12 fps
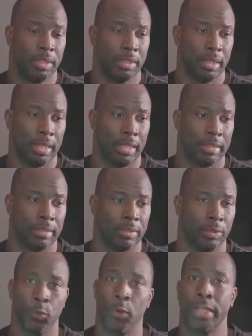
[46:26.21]
and the
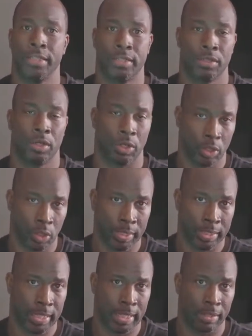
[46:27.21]
rates are
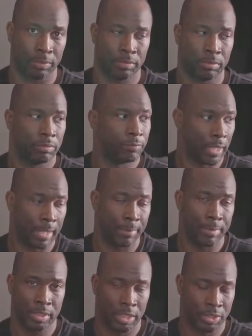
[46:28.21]
going down for
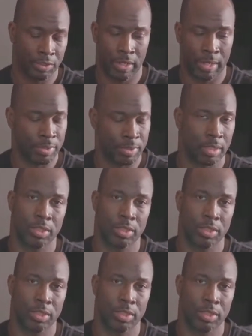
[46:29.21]
Amazon, just for Amazon.